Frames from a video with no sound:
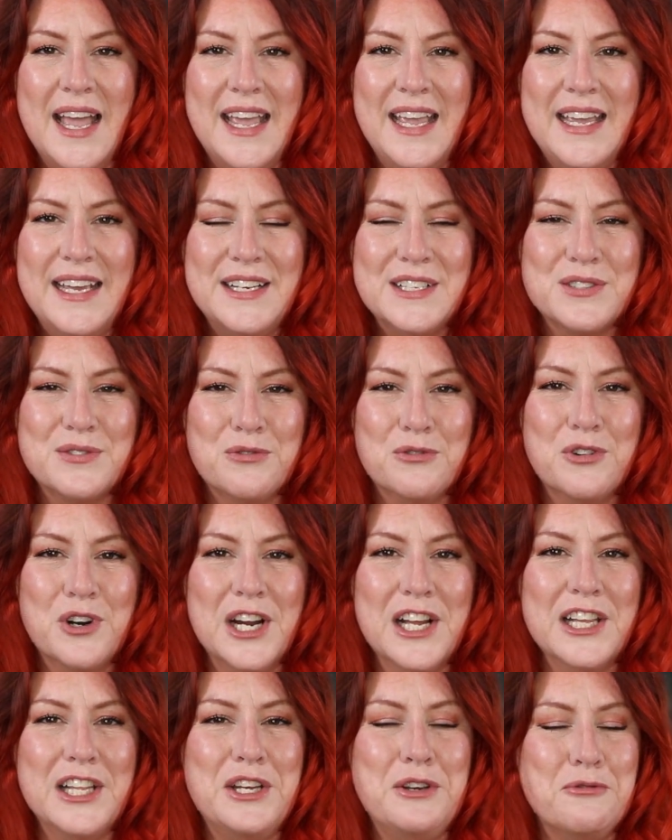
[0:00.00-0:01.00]
It is
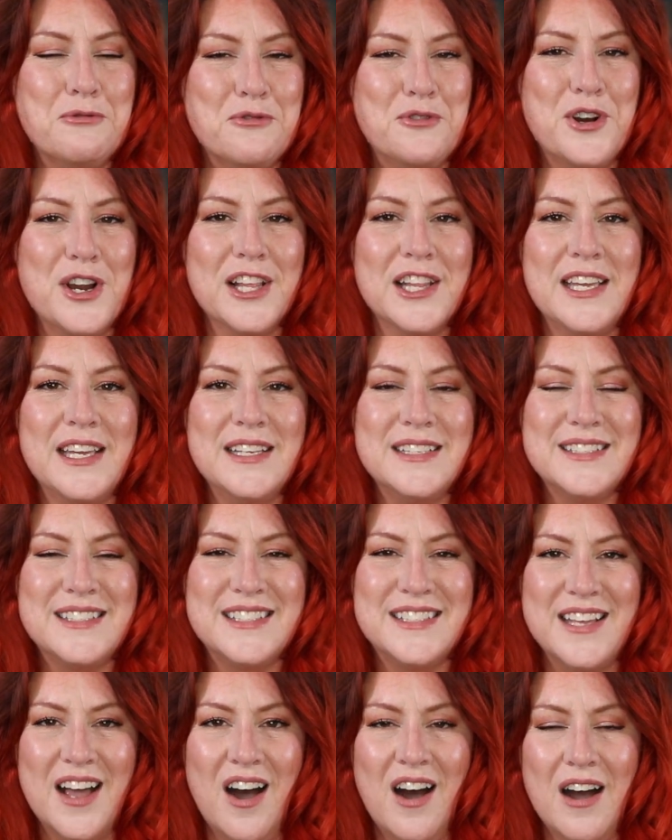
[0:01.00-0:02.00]
really, really
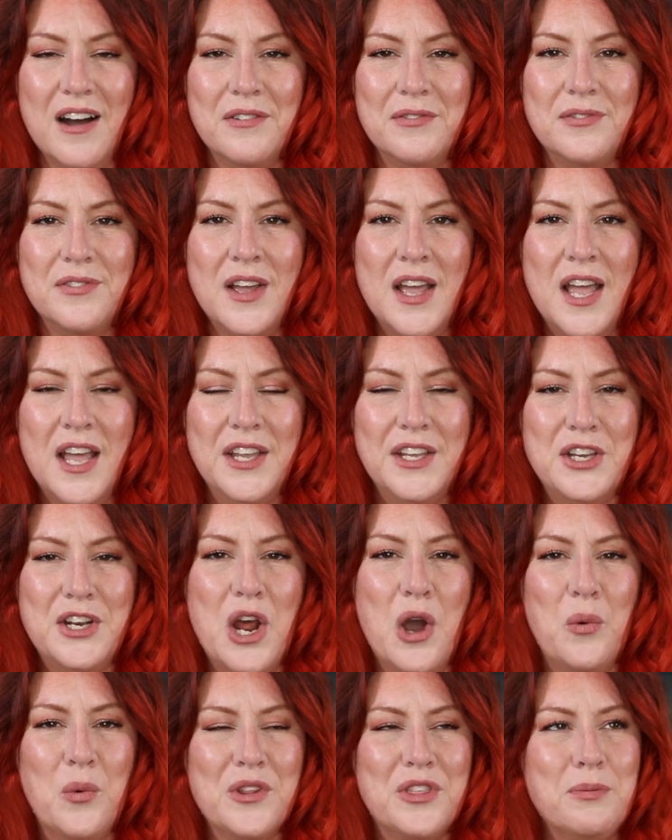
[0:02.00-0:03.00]
tough. You
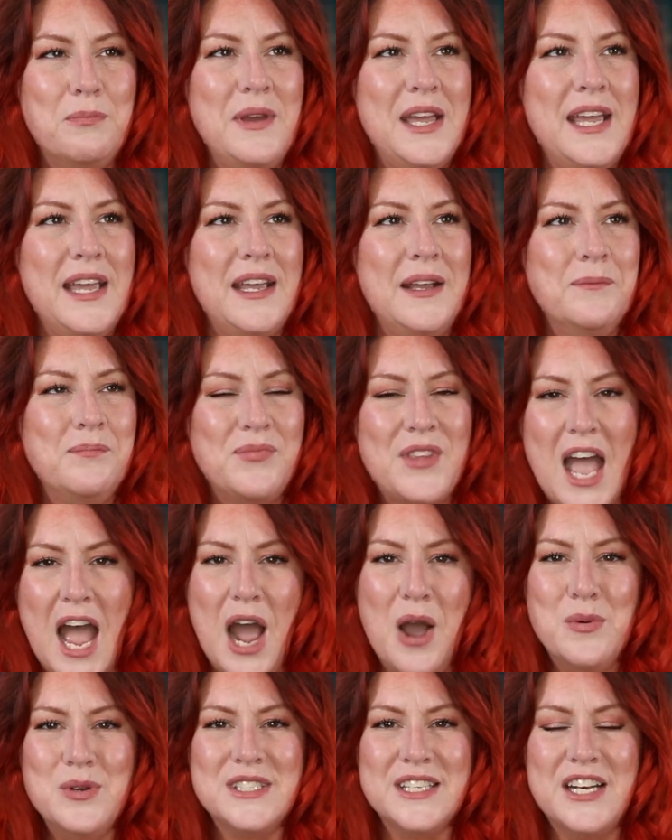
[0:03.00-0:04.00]
know, with me,
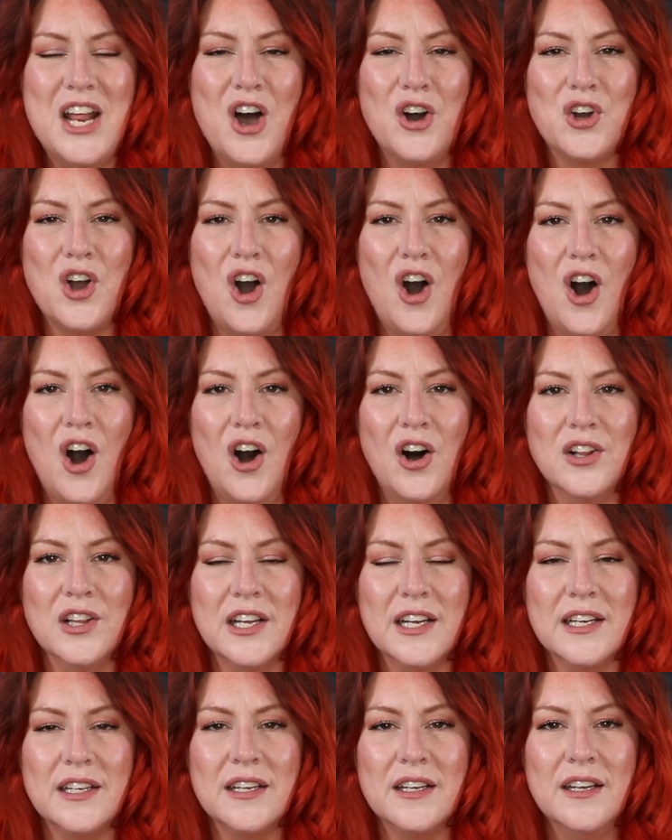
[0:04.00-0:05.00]
I was an
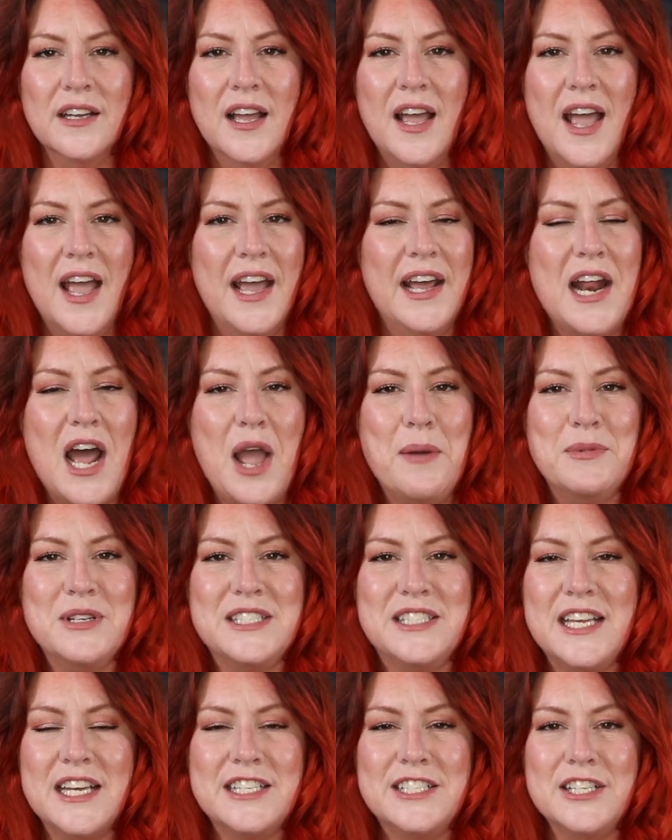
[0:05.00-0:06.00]
alcoholic and I'm
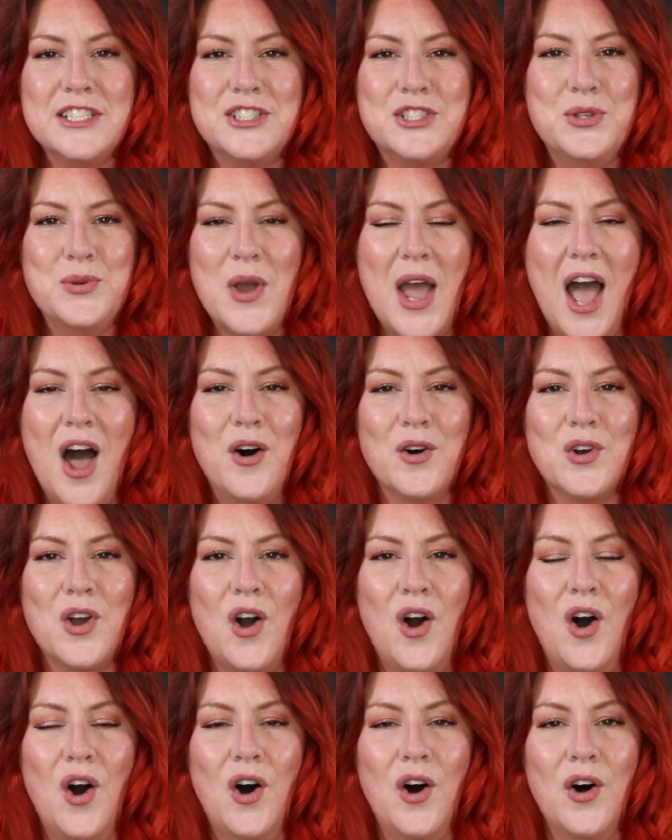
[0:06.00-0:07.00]
addicted to
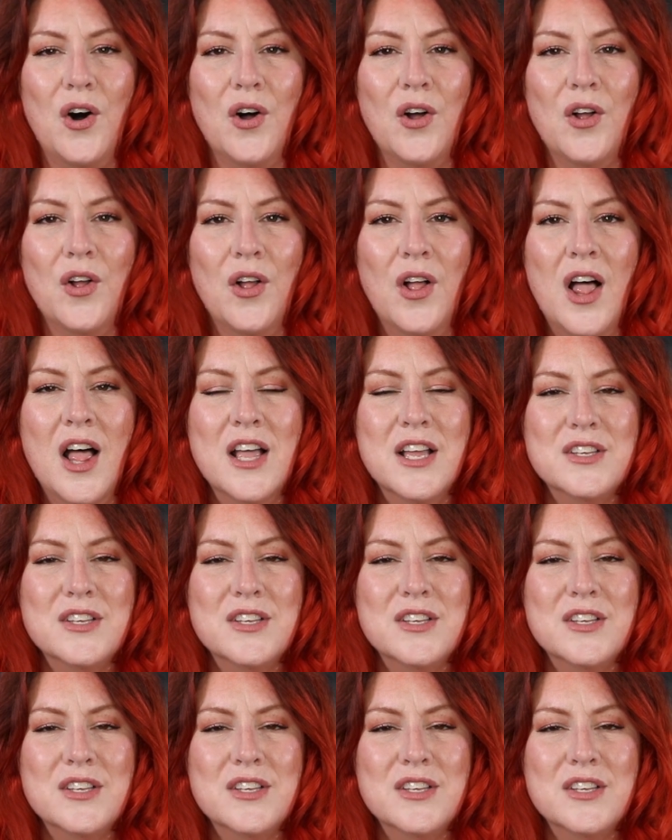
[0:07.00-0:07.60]
alcohol.